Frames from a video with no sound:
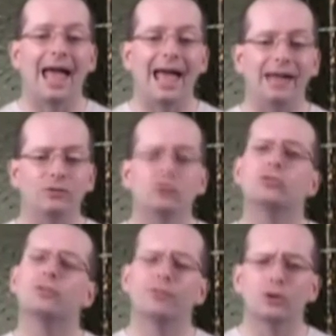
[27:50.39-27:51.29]
And
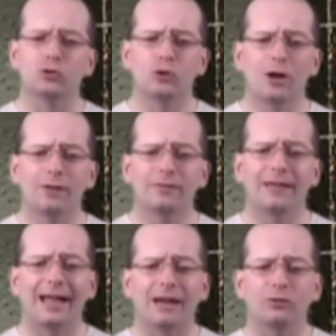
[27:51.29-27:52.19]
just to finish off,
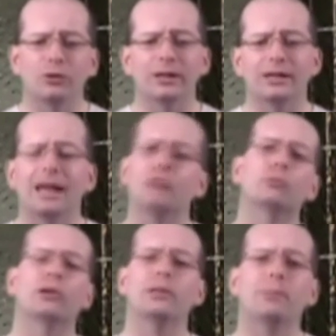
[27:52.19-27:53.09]
I had a really nice,
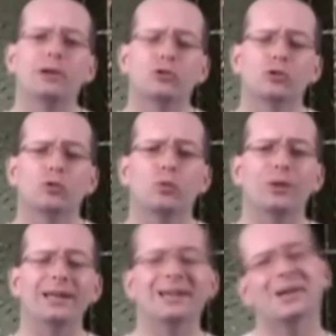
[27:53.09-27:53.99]
pretty picture of
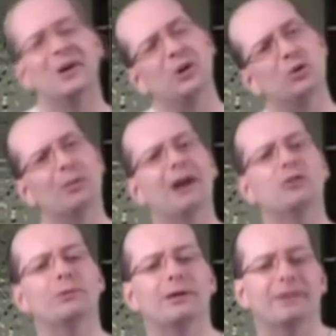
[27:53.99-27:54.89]
wheat. It reminds
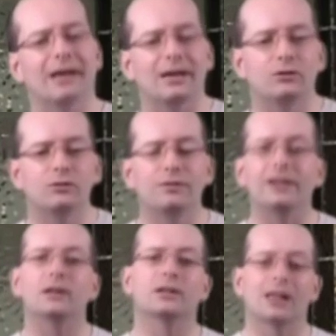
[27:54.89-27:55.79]
me of a nice
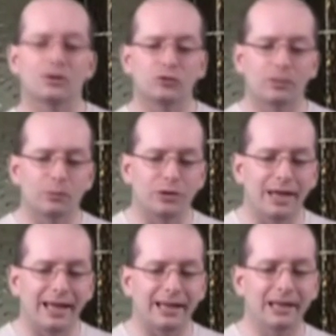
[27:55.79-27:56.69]
field on a summer
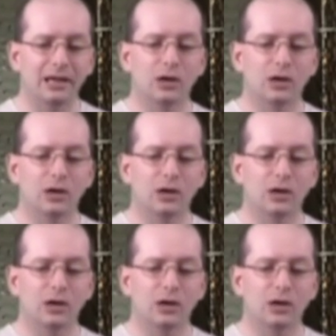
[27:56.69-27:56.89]
day.